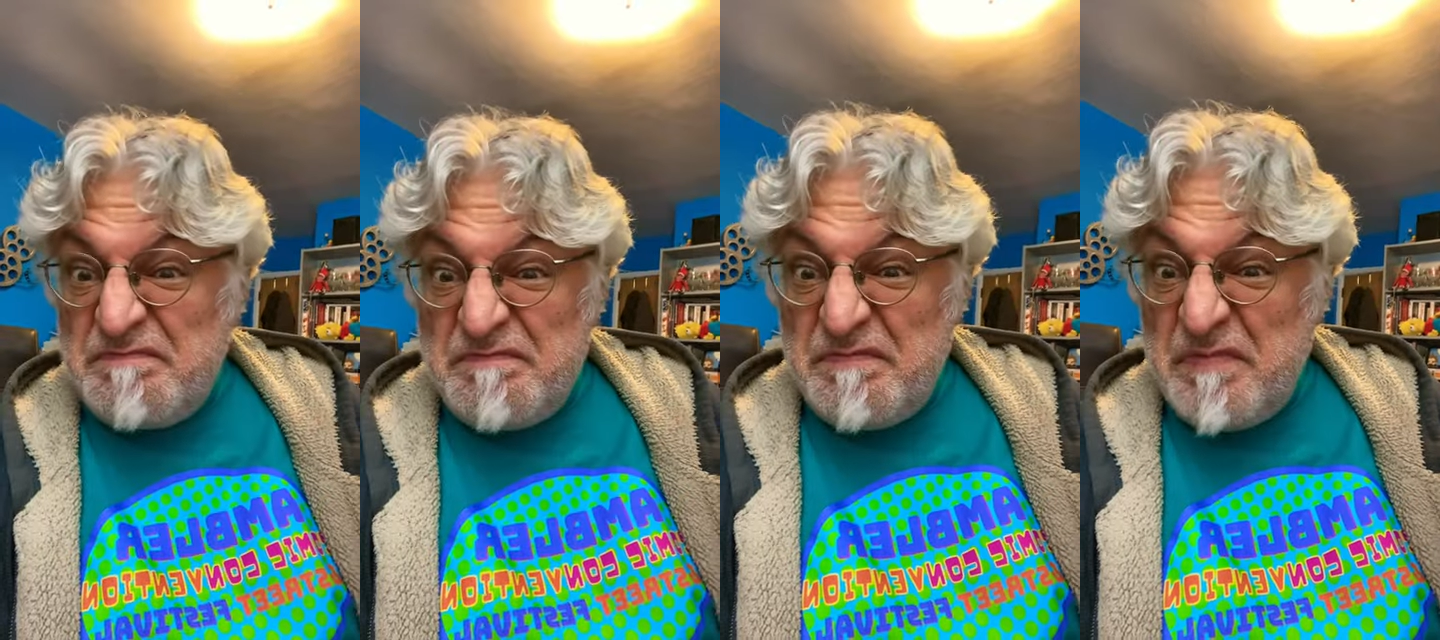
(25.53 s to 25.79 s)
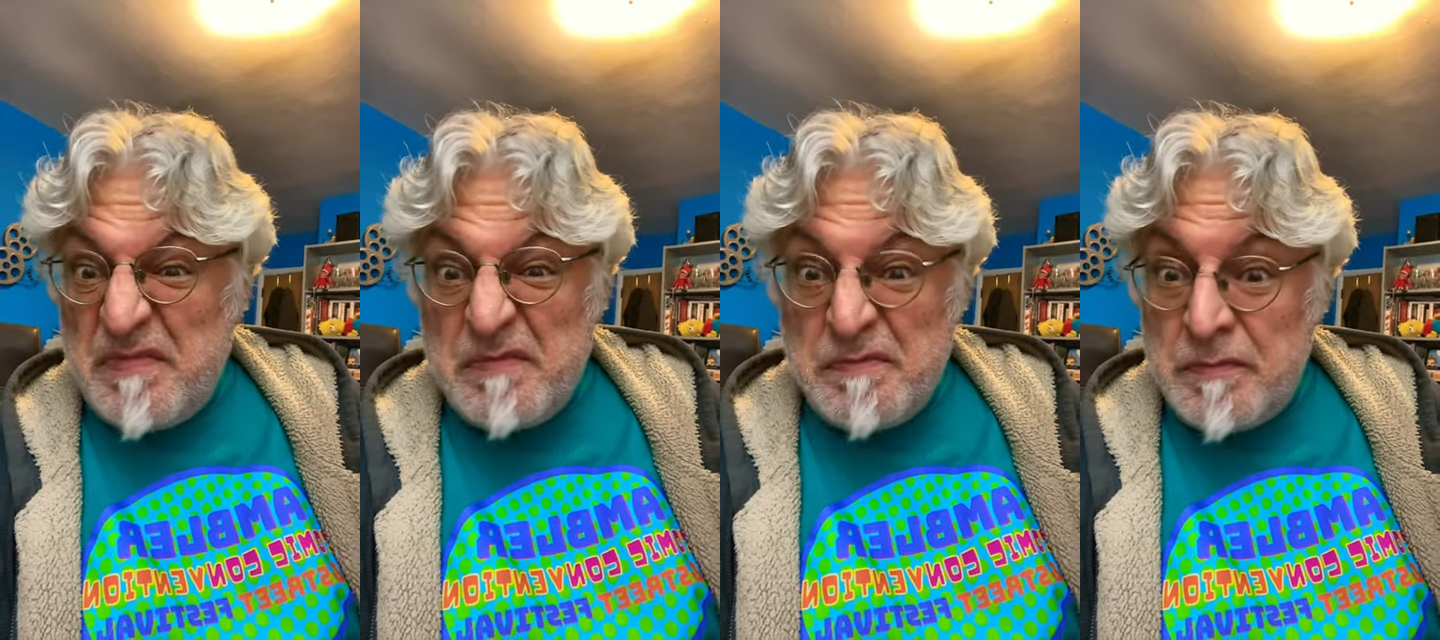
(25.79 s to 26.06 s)

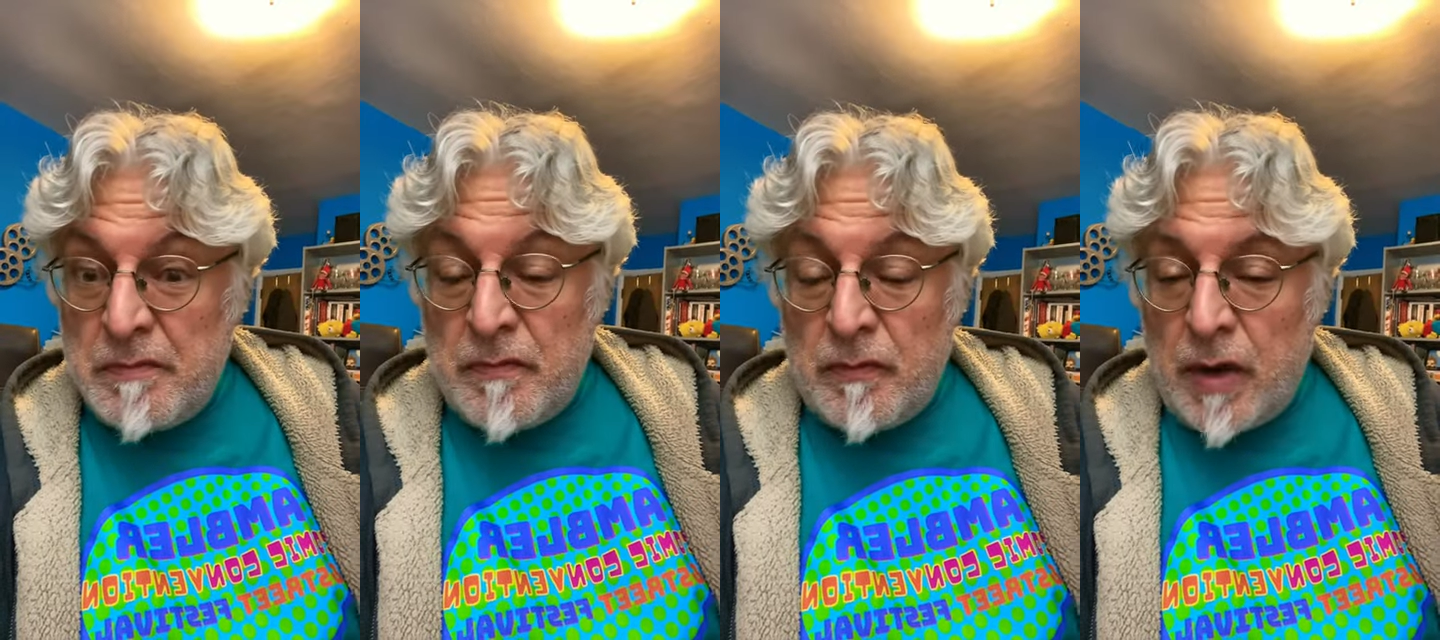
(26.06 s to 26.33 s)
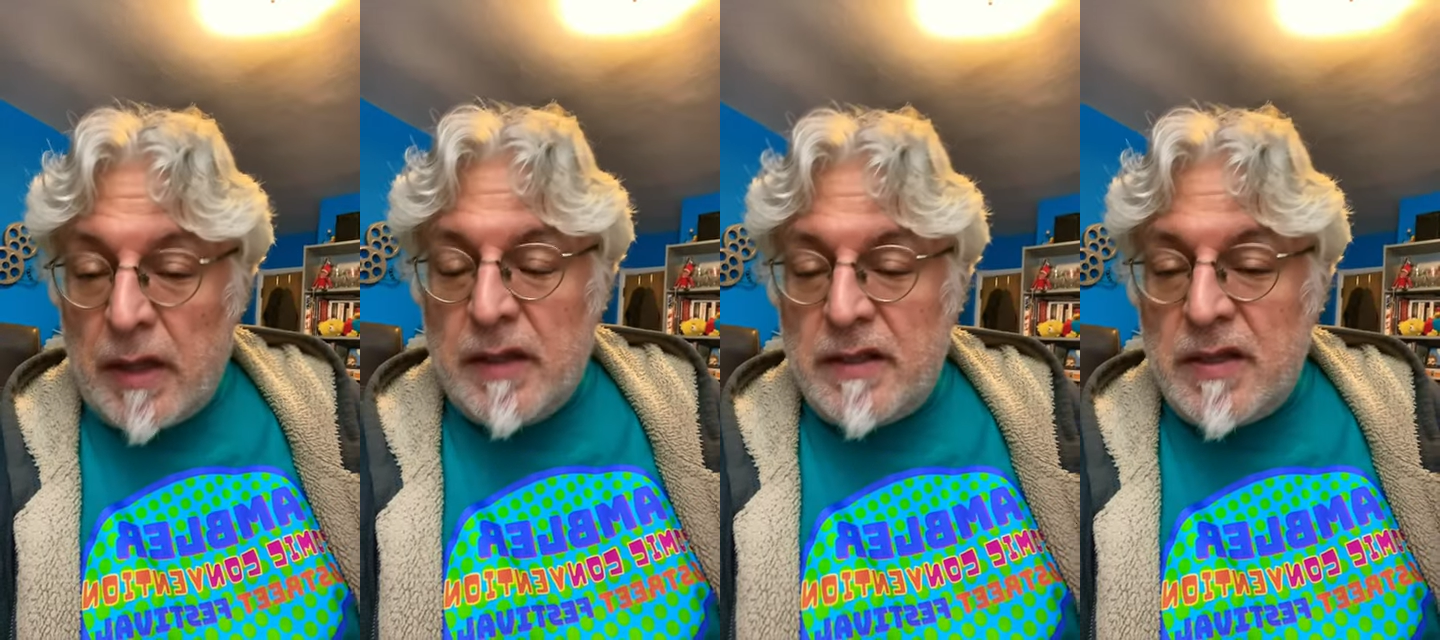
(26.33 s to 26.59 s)

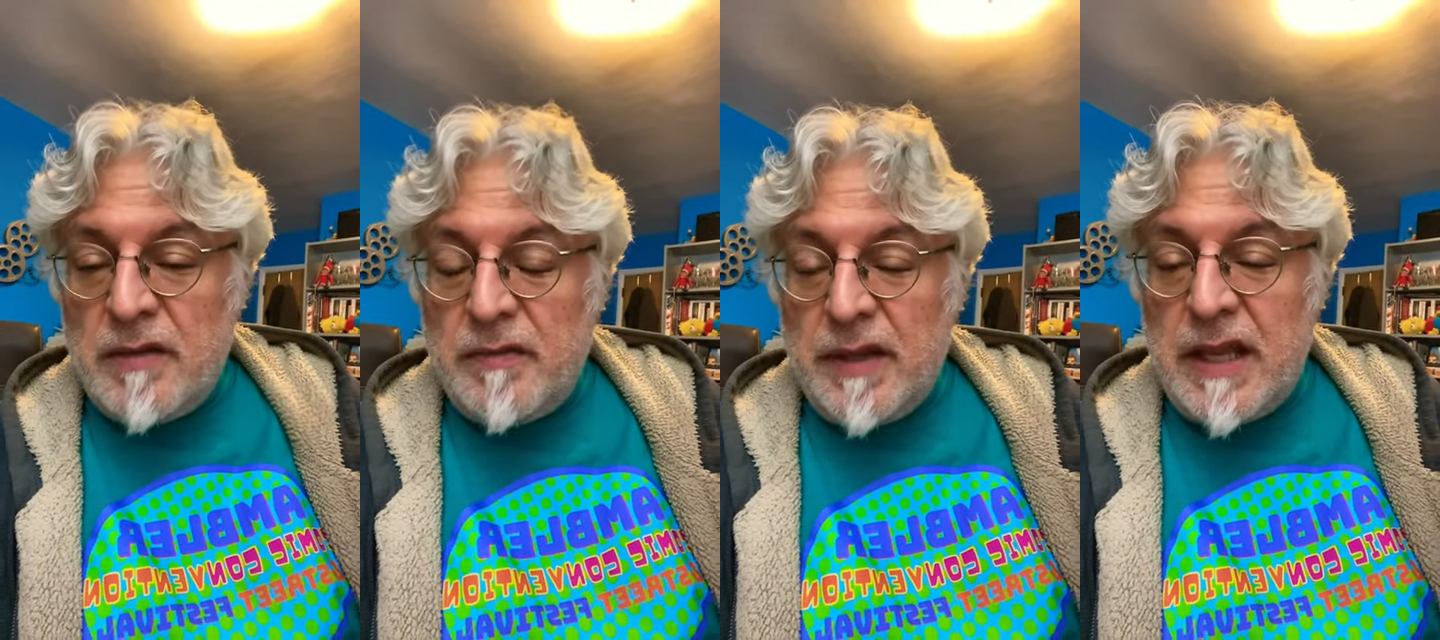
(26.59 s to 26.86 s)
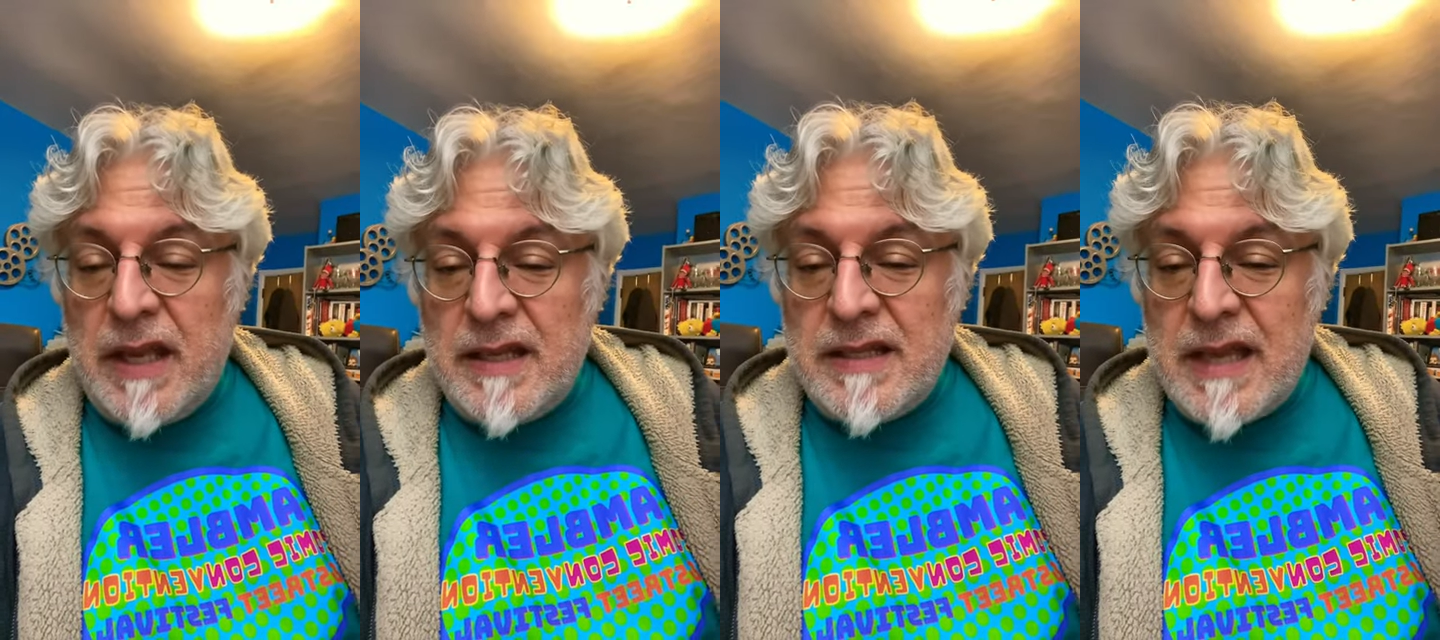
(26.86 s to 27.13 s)

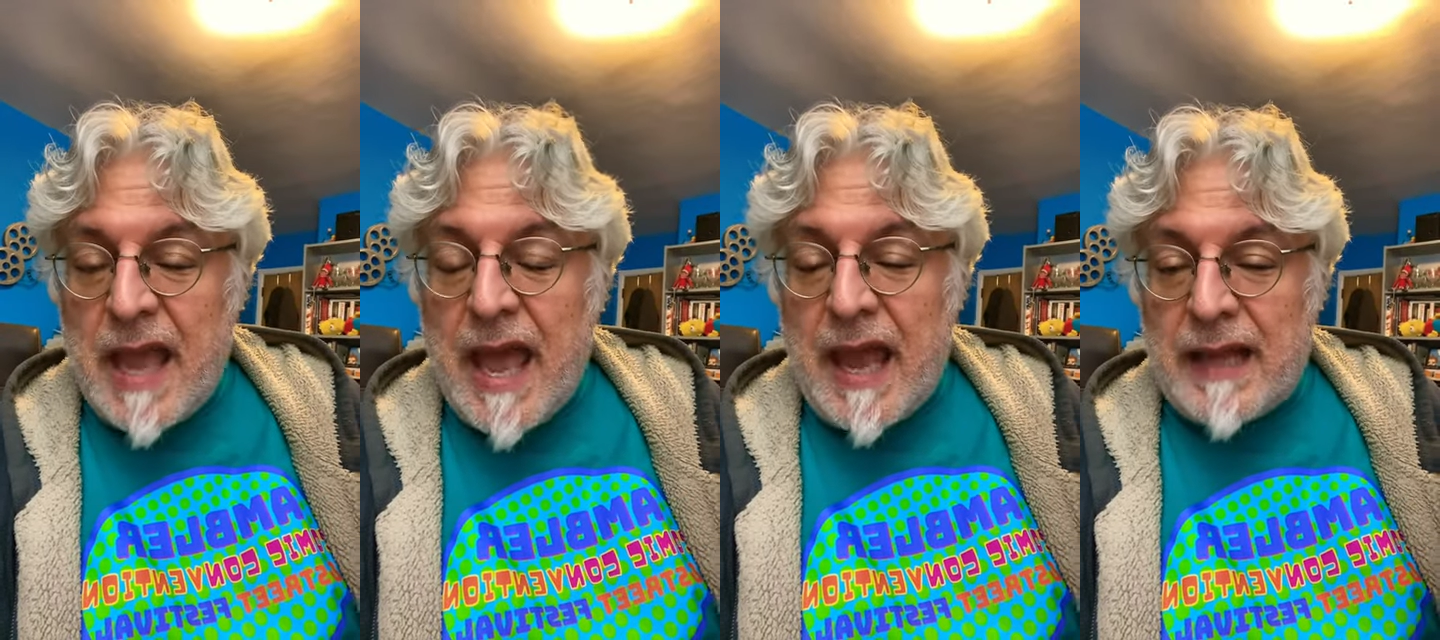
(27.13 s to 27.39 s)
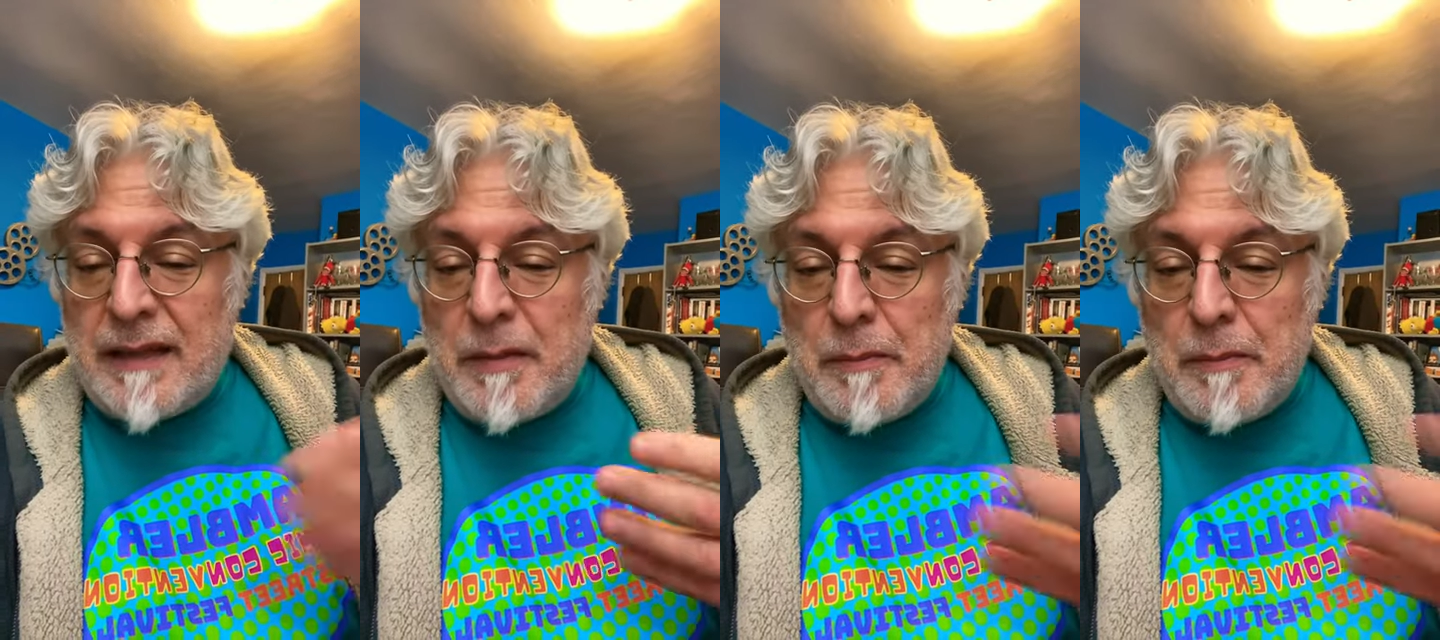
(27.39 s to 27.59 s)
relatively intact.